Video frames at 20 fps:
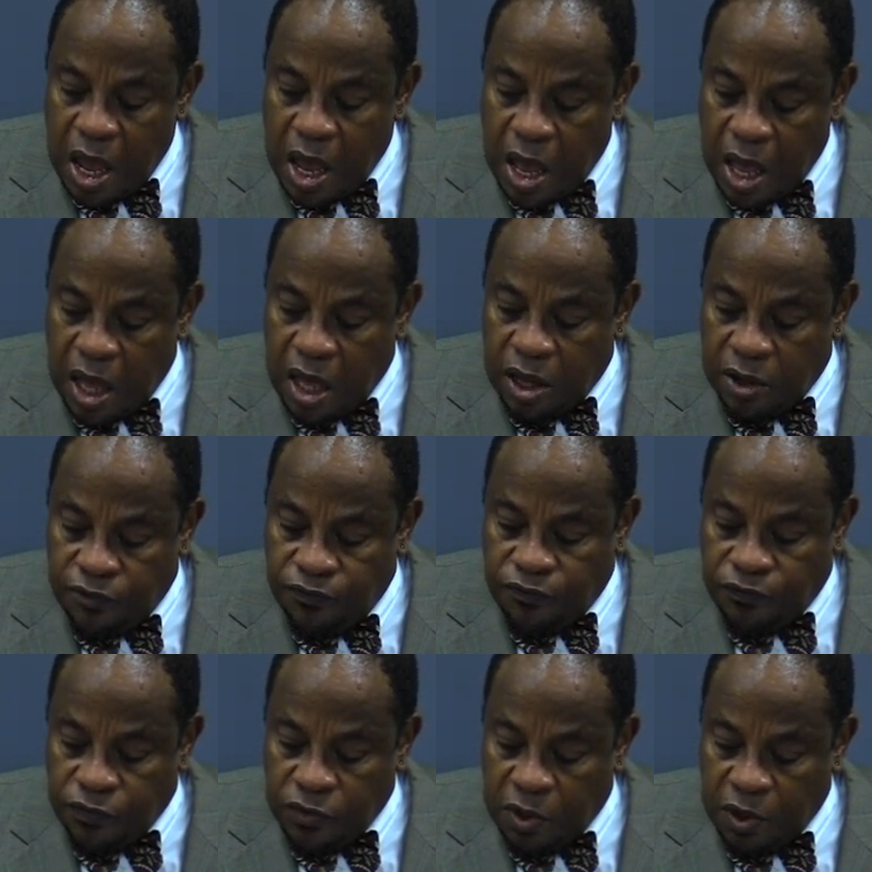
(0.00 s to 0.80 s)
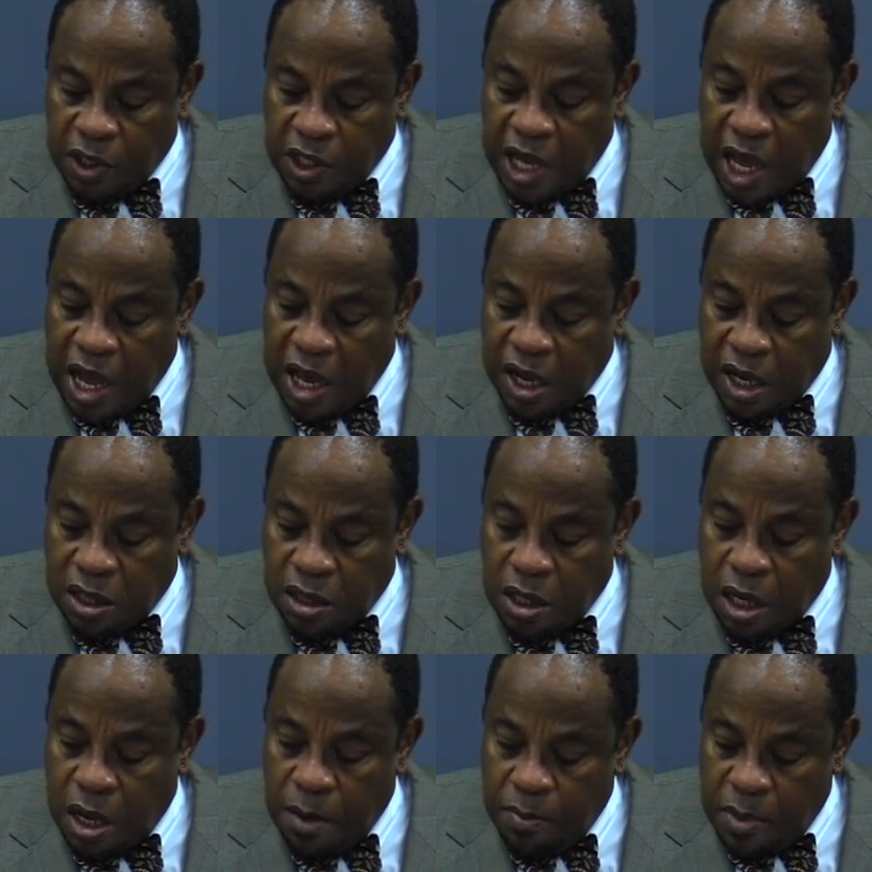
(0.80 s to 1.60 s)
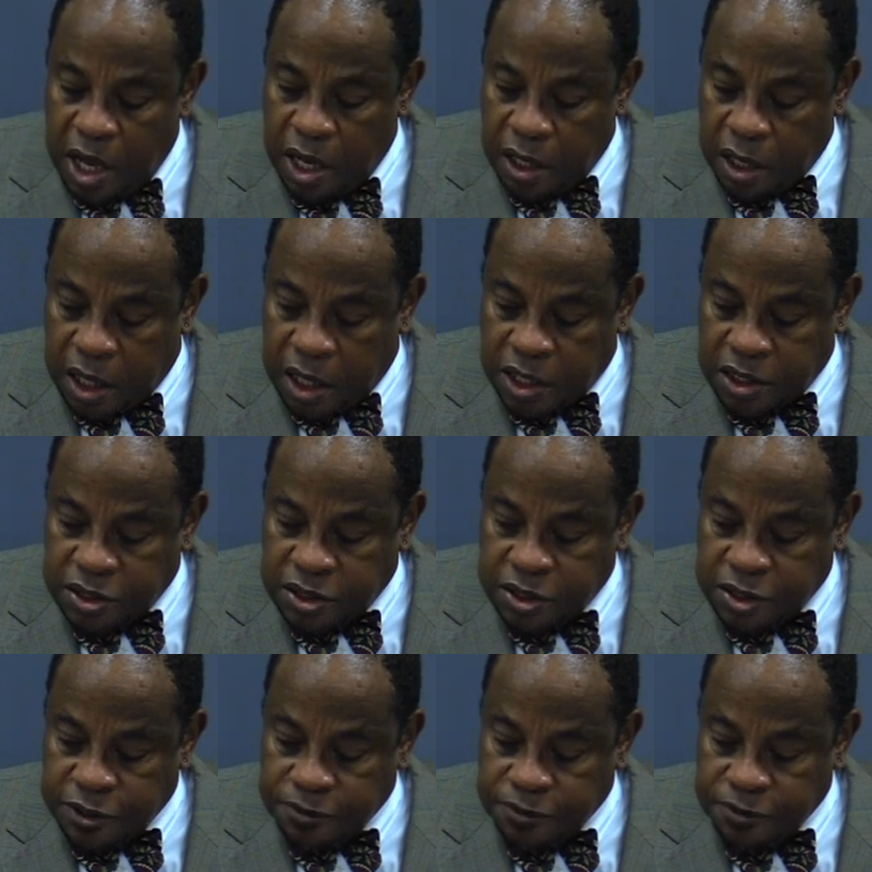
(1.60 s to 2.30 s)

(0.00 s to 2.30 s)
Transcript: of God among us.